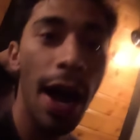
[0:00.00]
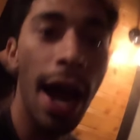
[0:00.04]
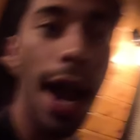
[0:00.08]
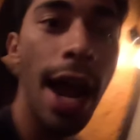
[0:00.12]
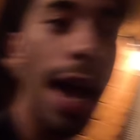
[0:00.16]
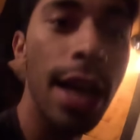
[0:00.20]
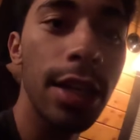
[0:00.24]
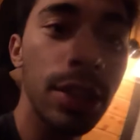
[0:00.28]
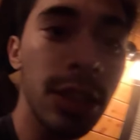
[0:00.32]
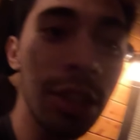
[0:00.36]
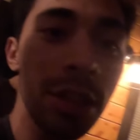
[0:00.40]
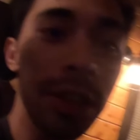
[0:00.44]

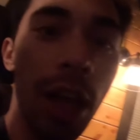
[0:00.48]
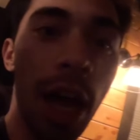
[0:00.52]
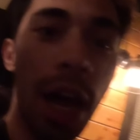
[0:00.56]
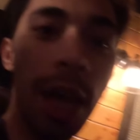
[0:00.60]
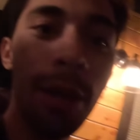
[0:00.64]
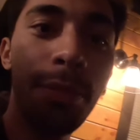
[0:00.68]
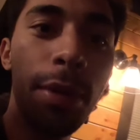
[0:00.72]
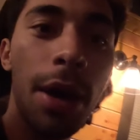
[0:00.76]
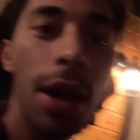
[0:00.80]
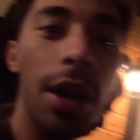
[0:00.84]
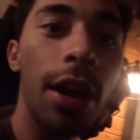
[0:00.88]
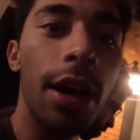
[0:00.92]
I asked
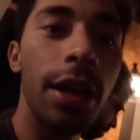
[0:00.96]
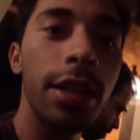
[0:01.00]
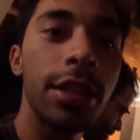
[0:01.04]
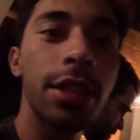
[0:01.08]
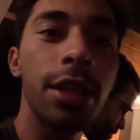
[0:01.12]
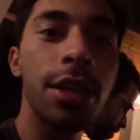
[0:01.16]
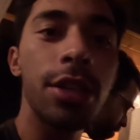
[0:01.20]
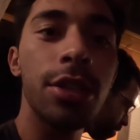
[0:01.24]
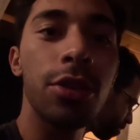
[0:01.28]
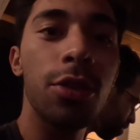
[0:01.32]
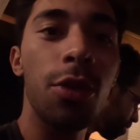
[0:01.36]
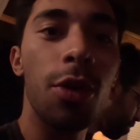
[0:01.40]
Clydebot
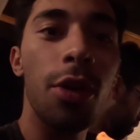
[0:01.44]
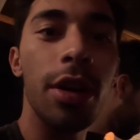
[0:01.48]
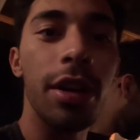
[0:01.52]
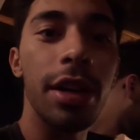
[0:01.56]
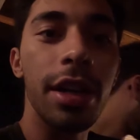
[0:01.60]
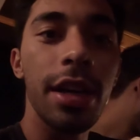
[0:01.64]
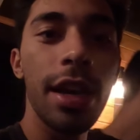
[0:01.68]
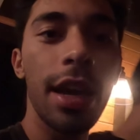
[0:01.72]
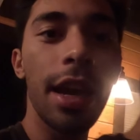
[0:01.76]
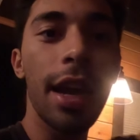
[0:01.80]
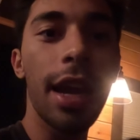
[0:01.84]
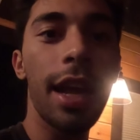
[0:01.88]
on
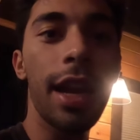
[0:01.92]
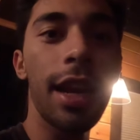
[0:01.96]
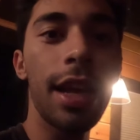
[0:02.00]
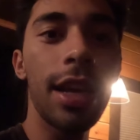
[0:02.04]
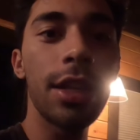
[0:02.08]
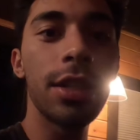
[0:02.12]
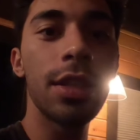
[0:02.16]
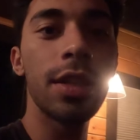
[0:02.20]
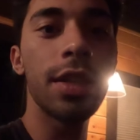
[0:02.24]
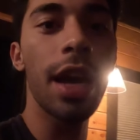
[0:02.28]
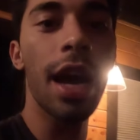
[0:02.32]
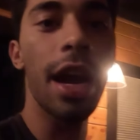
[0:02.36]
Discord, and
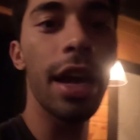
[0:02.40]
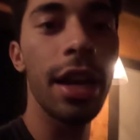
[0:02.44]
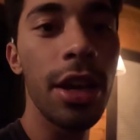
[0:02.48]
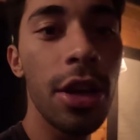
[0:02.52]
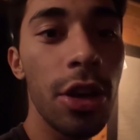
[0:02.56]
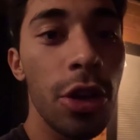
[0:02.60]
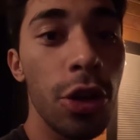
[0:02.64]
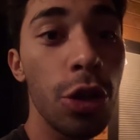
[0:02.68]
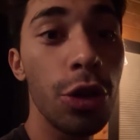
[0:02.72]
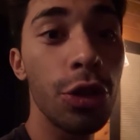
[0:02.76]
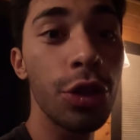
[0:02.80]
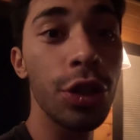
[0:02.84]
he
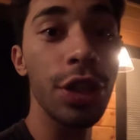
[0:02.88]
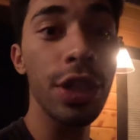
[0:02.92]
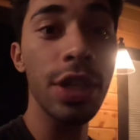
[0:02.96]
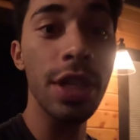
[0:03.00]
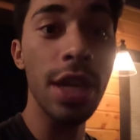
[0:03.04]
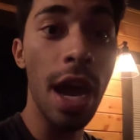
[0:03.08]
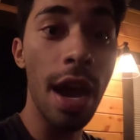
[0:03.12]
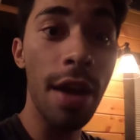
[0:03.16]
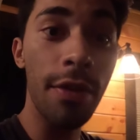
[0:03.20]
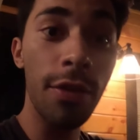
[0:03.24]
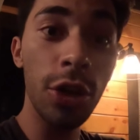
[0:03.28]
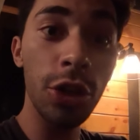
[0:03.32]
said you should
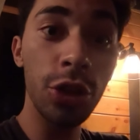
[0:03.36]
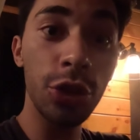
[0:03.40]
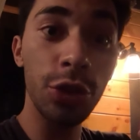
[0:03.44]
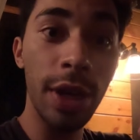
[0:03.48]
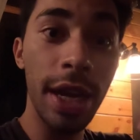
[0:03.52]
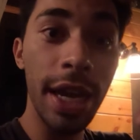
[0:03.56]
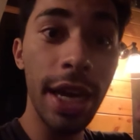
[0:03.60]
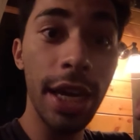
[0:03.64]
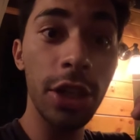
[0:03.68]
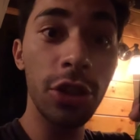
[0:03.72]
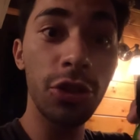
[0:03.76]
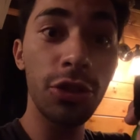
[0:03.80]
and never
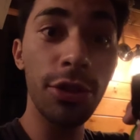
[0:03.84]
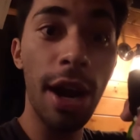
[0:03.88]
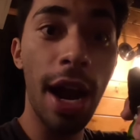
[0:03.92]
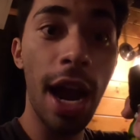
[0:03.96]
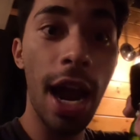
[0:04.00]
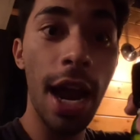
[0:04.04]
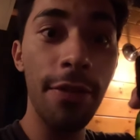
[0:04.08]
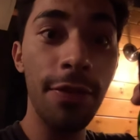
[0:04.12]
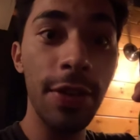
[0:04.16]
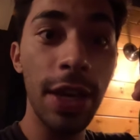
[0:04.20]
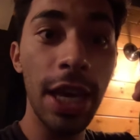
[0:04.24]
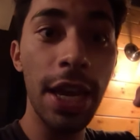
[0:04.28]
drink and
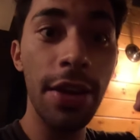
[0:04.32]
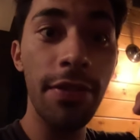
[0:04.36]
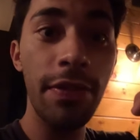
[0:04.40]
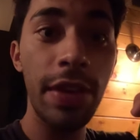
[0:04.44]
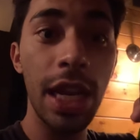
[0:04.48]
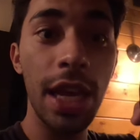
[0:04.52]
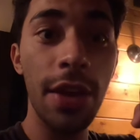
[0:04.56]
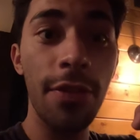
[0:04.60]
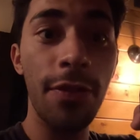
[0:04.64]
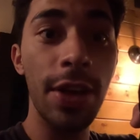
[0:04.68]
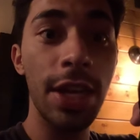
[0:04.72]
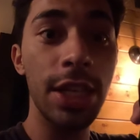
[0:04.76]
drive,
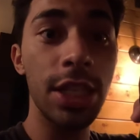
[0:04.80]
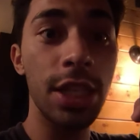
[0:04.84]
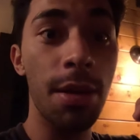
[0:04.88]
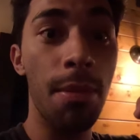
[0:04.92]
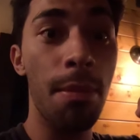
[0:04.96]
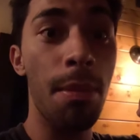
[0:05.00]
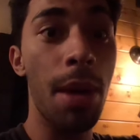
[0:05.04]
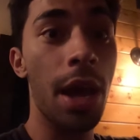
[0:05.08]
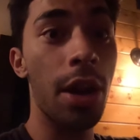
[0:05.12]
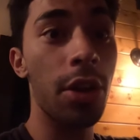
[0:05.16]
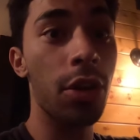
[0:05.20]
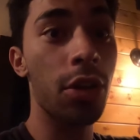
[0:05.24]
even huh? if it's
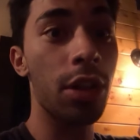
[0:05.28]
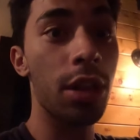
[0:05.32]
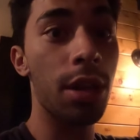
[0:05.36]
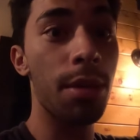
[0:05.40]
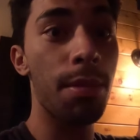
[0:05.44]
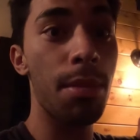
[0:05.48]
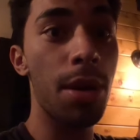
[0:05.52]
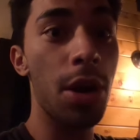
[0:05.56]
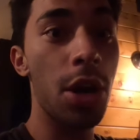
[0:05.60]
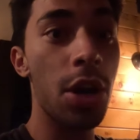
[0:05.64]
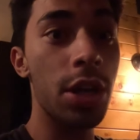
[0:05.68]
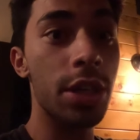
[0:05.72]
a
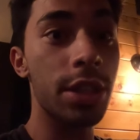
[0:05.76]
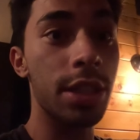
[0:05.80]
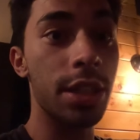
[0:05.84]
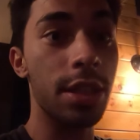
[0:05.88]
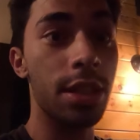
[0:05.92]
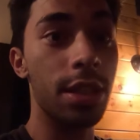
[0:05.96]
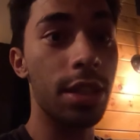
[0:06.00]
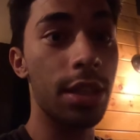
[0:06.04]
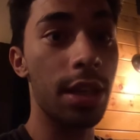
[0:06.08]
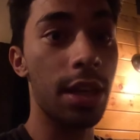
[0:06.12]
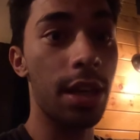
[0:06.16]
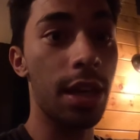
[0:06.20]
medical
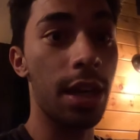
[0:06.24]
emergency.